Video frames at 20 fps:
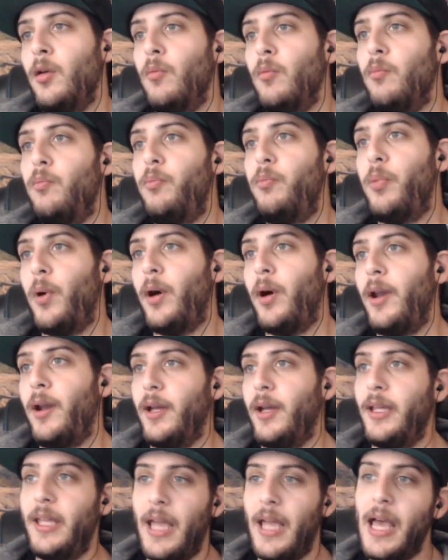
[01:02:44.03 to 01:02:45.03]
But
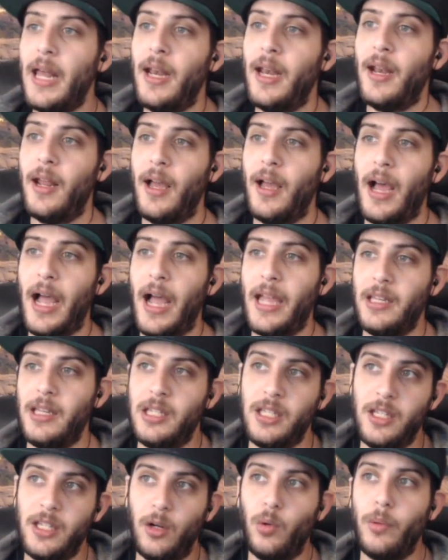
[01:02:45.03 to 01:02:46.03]
again, I
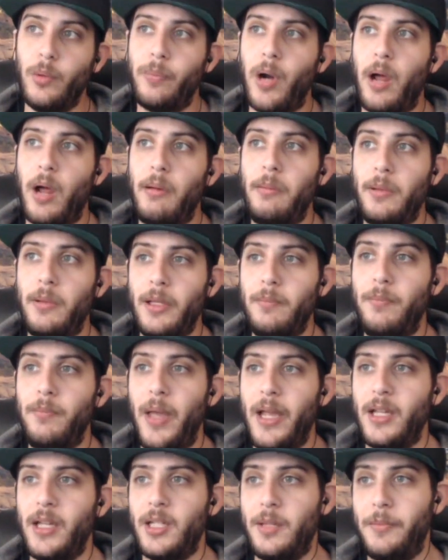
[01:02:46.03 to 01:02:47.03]
still would probably
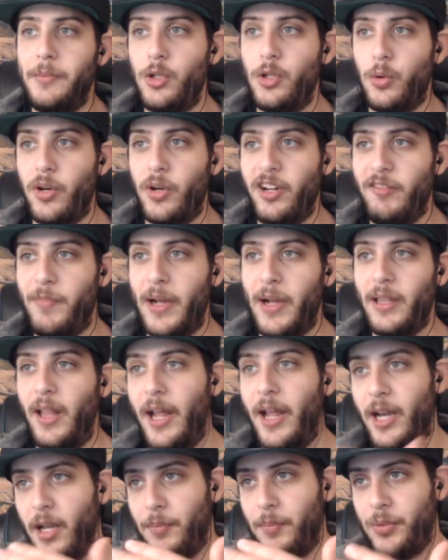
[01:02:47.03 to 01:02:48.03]
base the majority of my
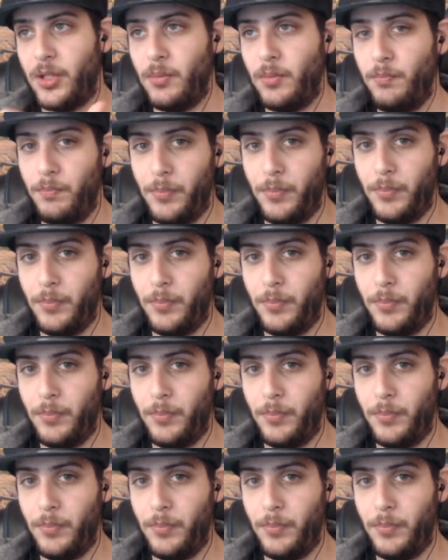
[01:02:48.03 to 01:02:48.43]
lineups